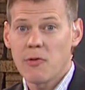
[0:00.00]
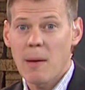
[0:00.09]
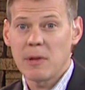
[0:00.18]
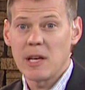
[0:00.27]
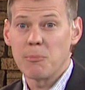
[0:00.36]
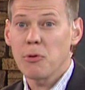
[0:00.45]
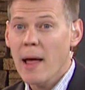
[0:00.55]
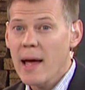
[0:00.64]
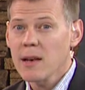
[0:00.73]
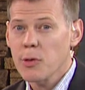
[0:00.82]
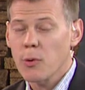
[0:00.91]
family had
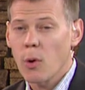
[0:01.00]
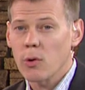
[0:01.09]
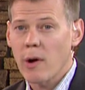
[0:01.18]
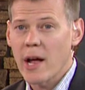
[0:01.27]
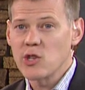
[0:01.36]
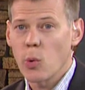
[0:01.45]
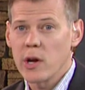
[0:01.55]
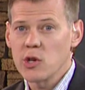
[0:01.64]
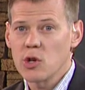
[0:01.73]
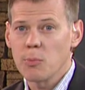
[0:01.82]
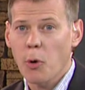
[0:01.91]
planned to throw a graduate
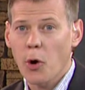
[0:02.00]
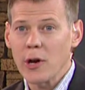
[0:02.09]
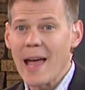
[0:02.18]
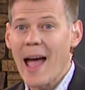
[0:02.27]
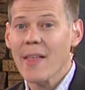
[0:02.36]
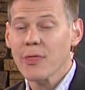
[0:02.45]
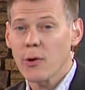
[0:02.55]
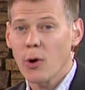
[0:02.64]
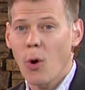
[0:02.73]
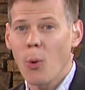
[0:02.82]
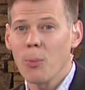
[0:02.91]
graduation party at
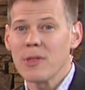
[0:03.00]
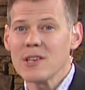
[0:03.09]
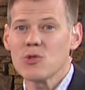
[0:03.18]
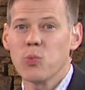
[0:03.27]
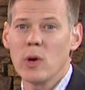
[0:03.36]
their home this